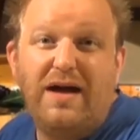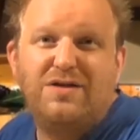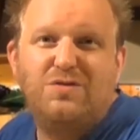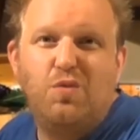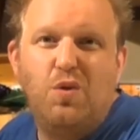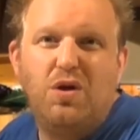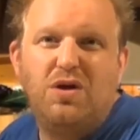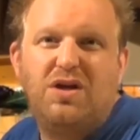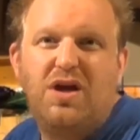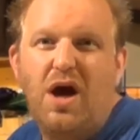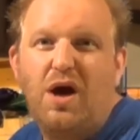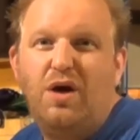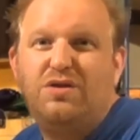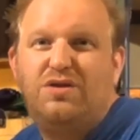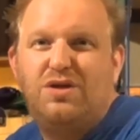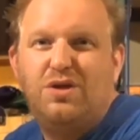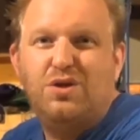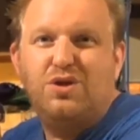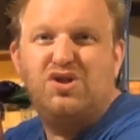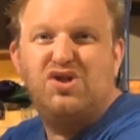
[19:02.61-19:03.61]
last word goes
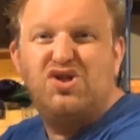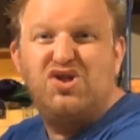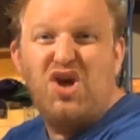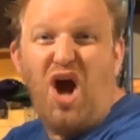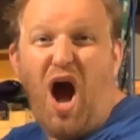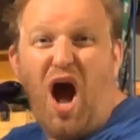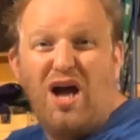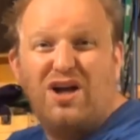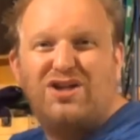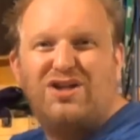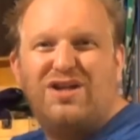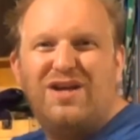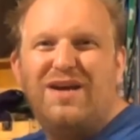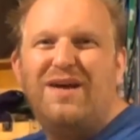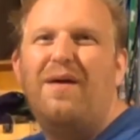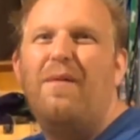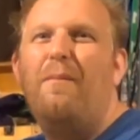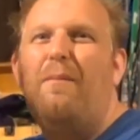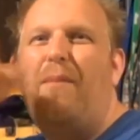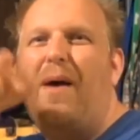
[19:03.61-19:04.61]
to Josh.
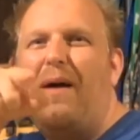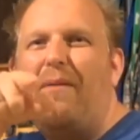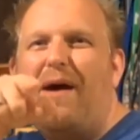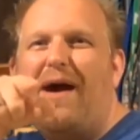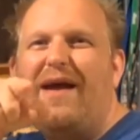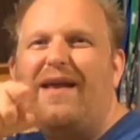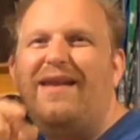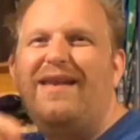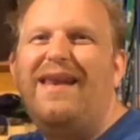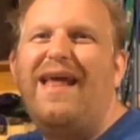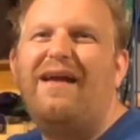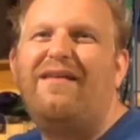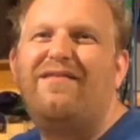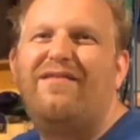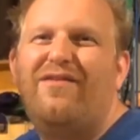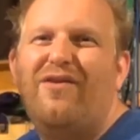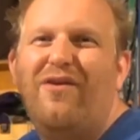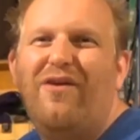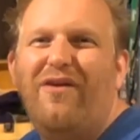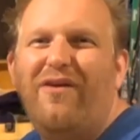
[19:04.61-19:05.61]
Bye-bye. Next
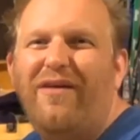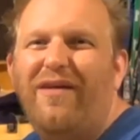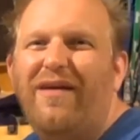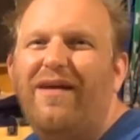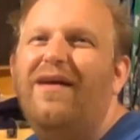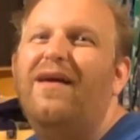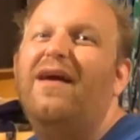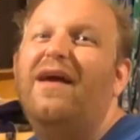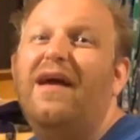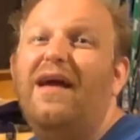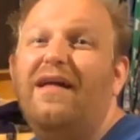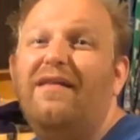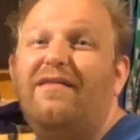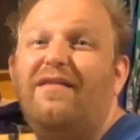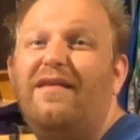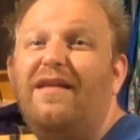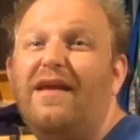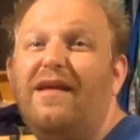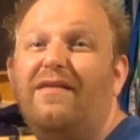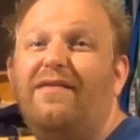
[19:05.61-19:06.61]
turn, it's
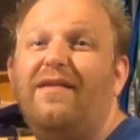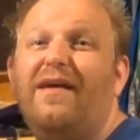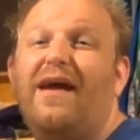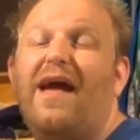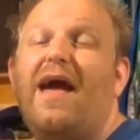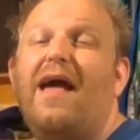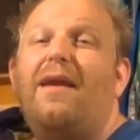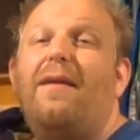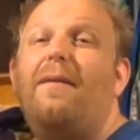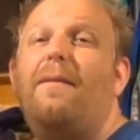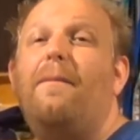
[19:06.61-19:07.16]
Niels again.